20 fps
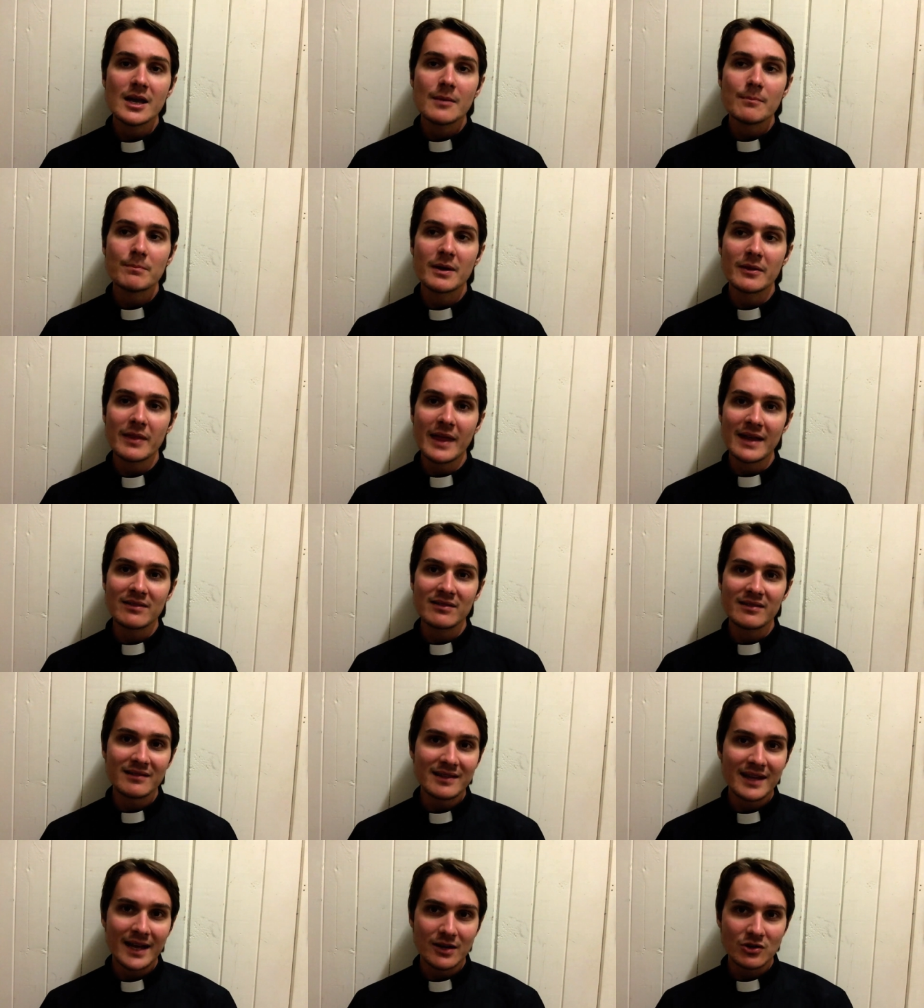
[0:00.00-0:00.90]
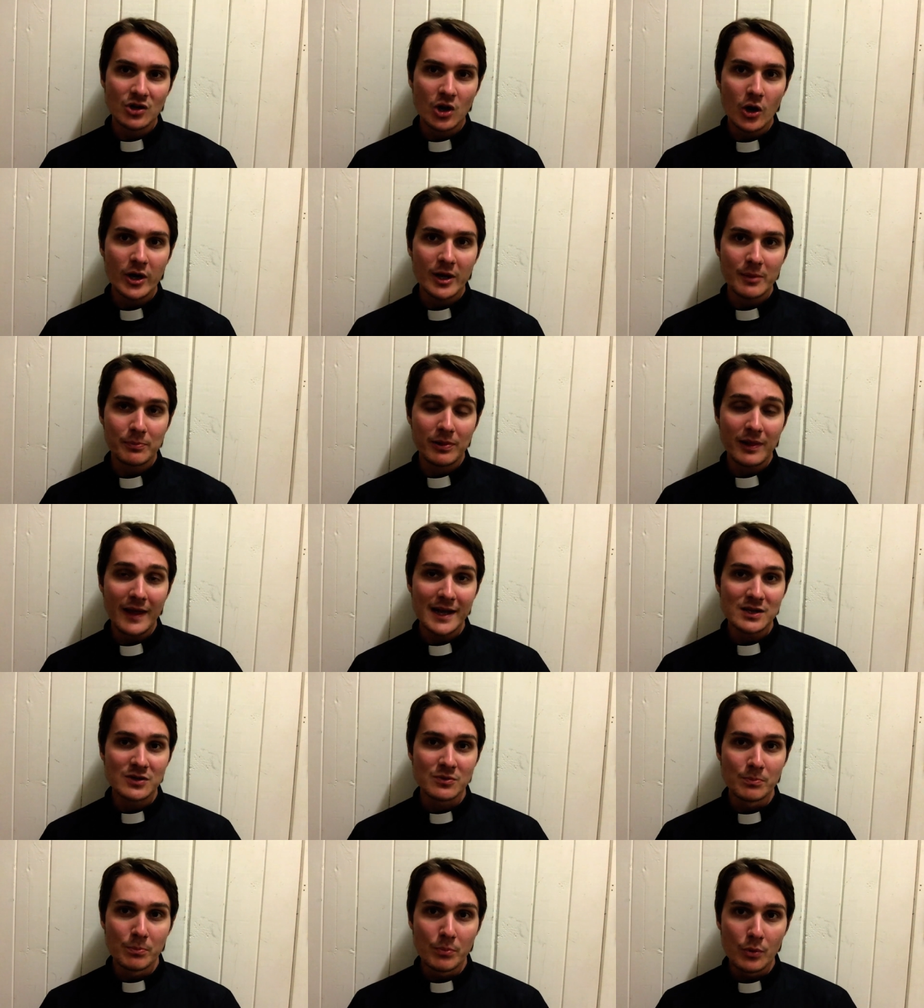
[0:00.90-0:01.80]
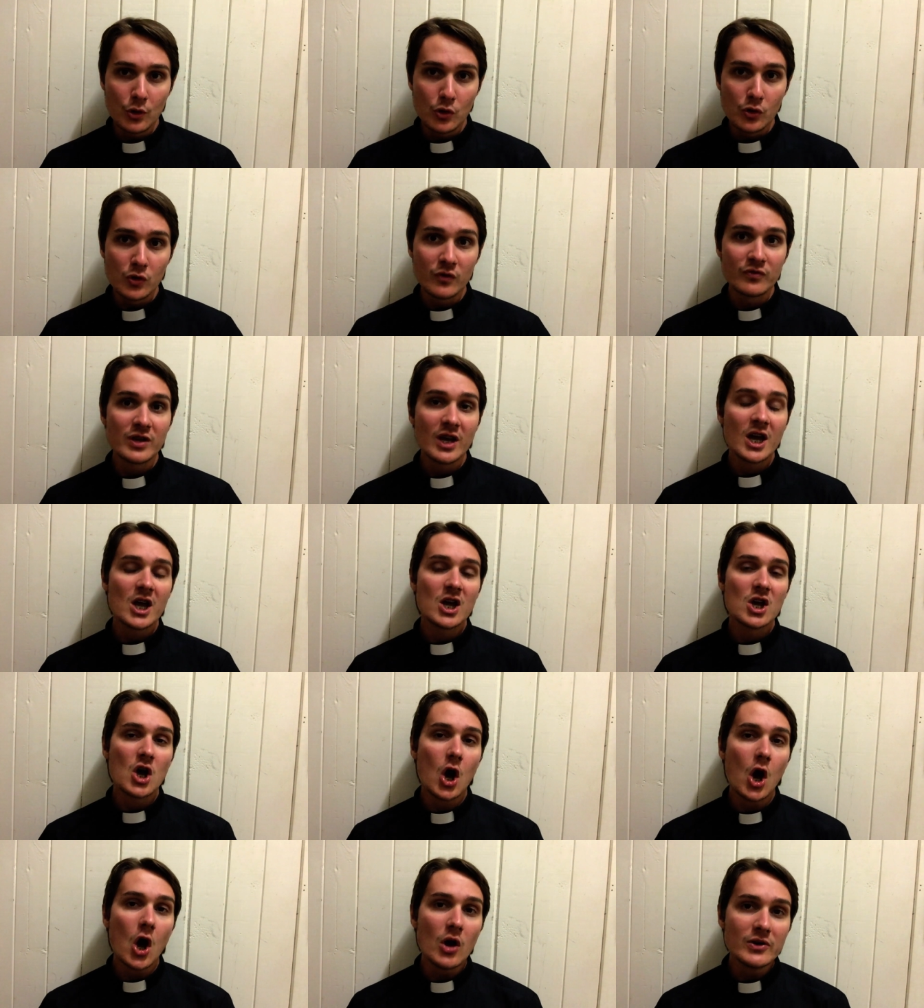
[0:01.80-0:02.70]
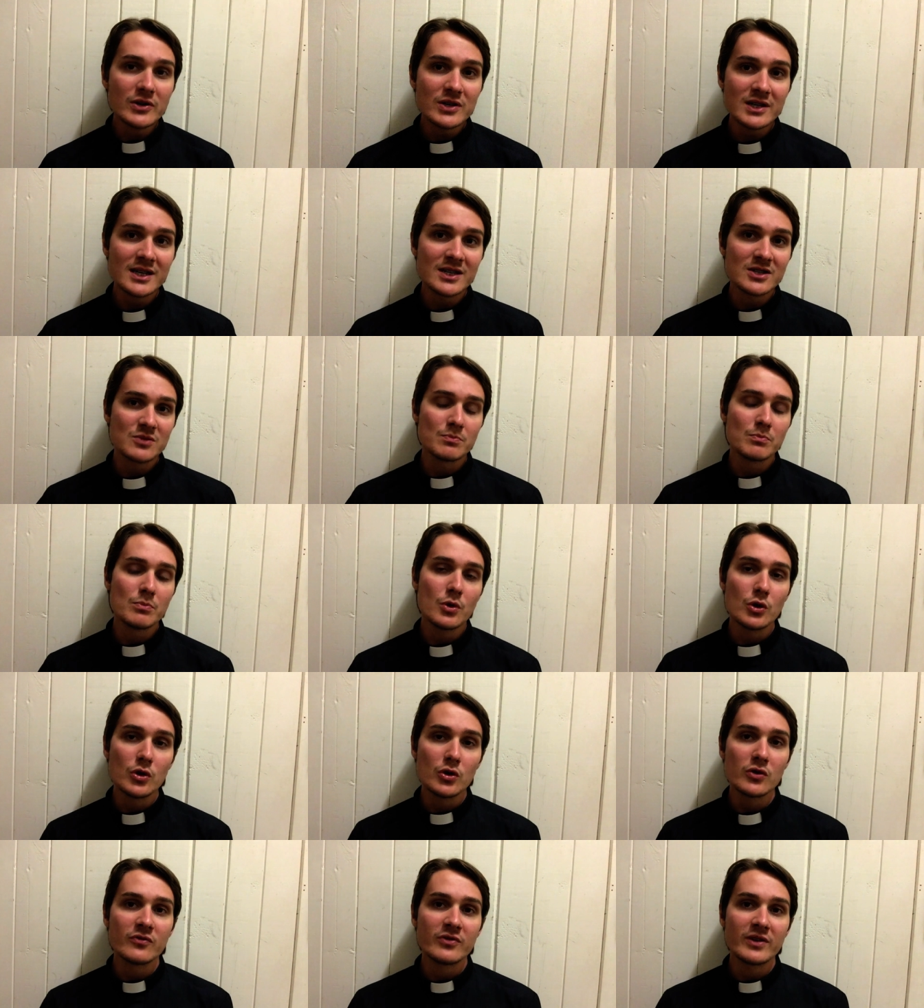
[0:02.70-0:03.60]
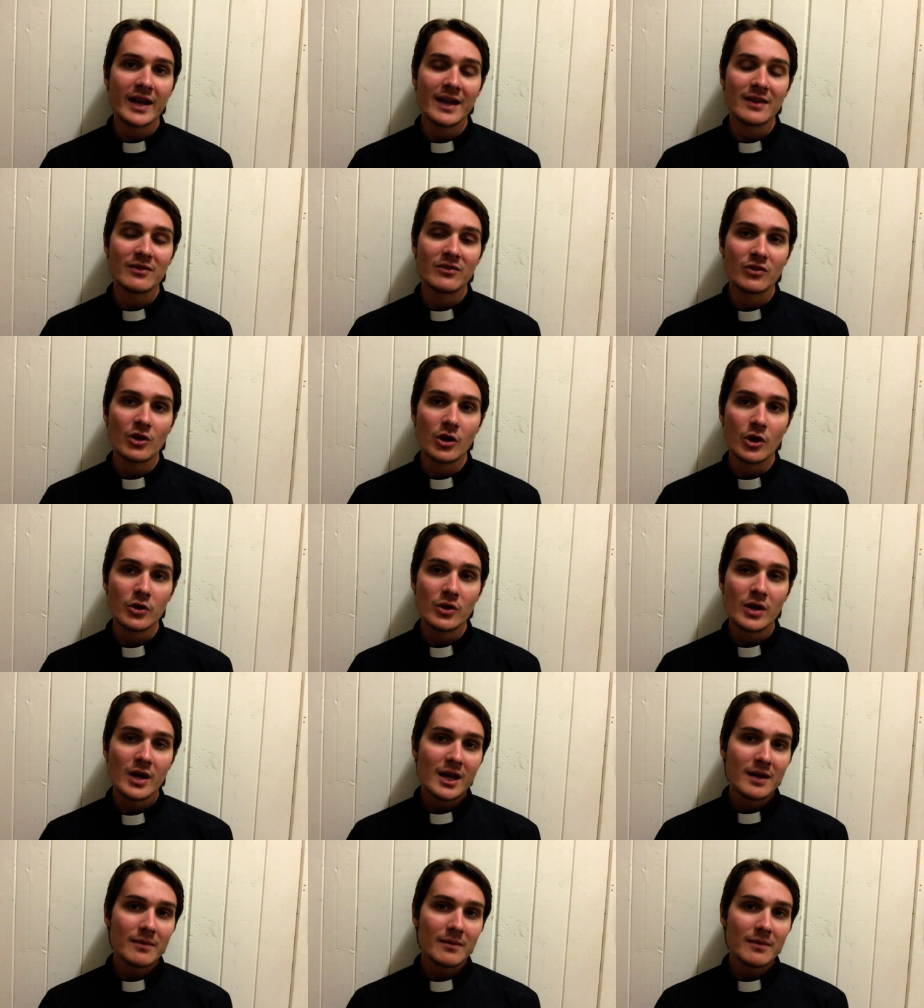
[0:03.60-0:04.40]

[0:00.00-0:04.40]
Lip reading: But as the tectonic plates moved, continents moved, and so